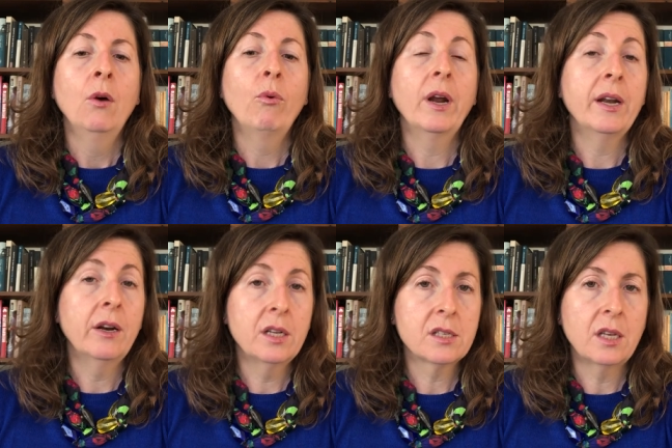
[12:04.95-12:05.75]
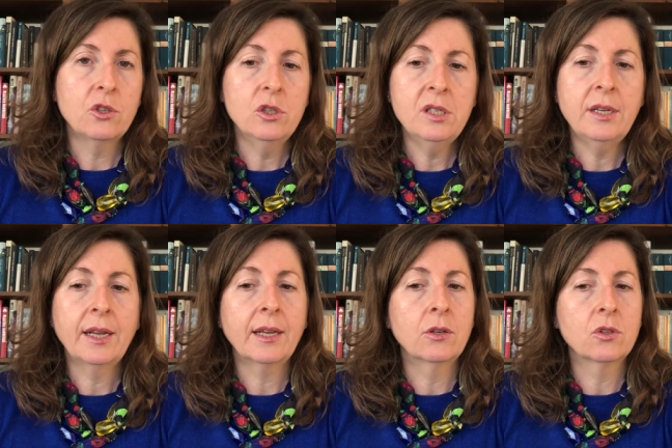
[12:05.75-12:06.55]
We are in early stages and
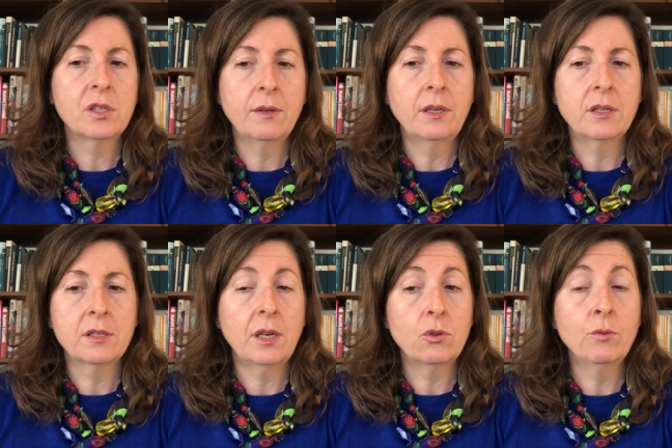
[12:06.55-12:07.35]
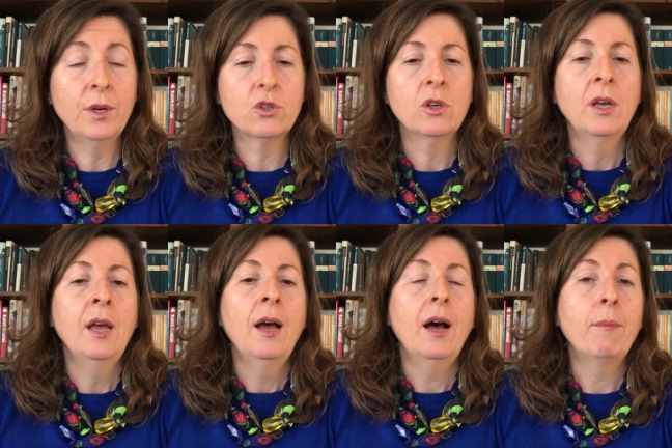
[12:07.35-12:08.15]
I cannot say, say too much,
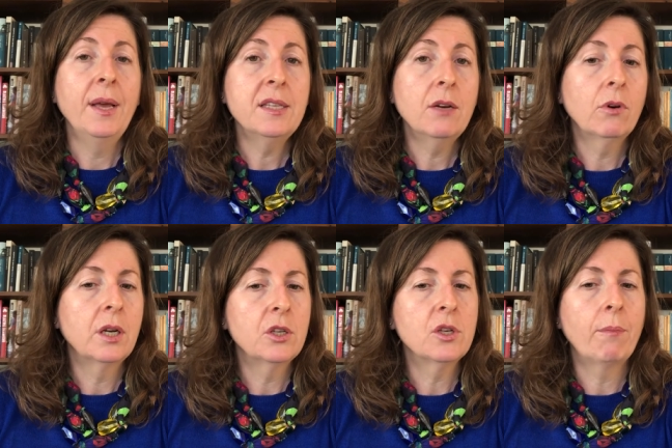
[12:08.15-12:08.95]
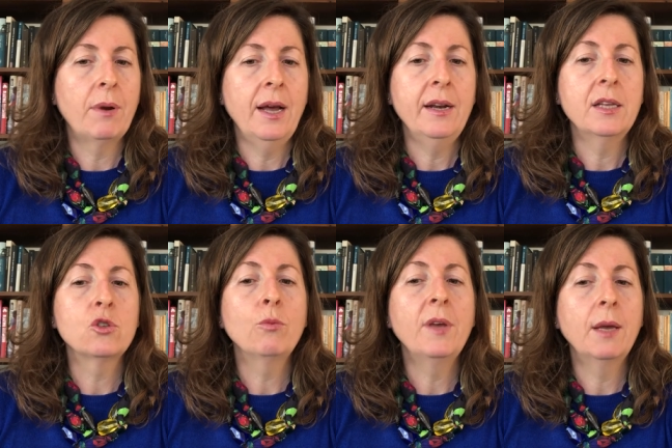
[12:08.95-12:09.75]
albeit our initial plan is
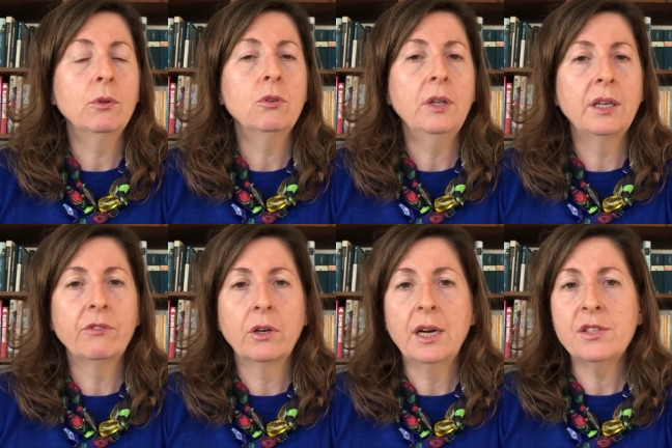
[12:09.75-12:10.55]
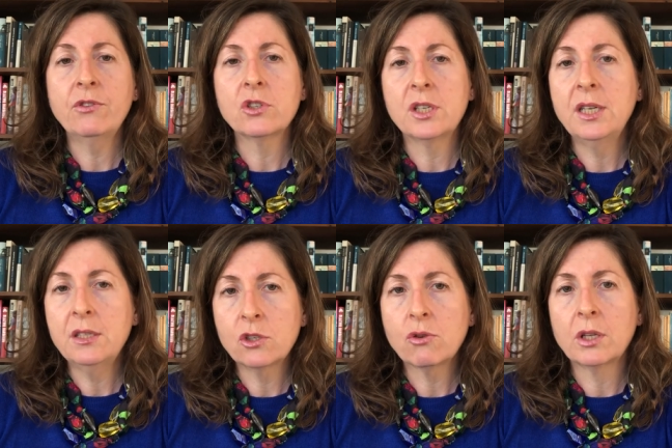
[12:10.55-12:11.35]
to be able to deliver as foreseen in
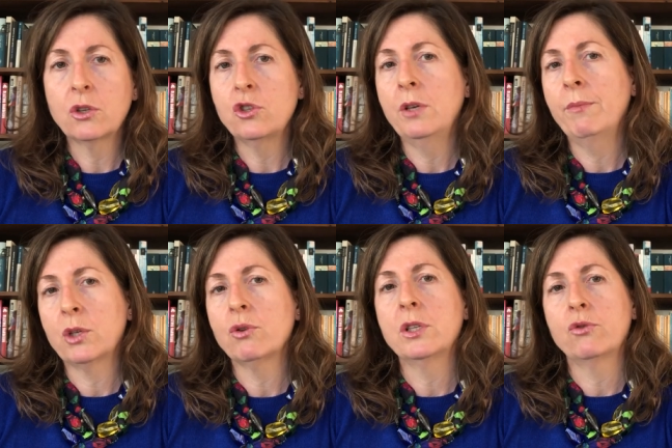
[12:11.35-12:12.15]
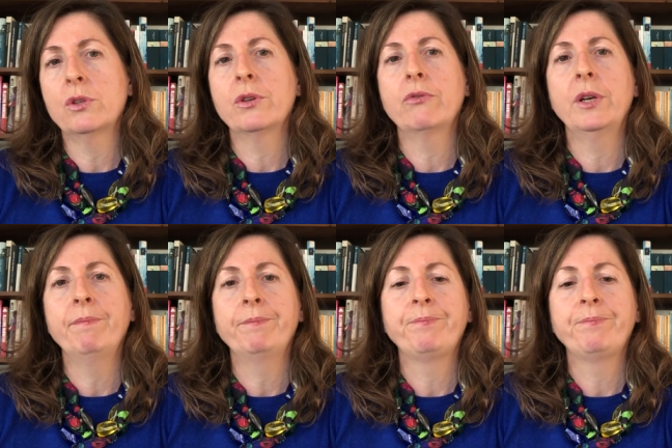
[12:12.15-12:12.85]
the strategy by 2023.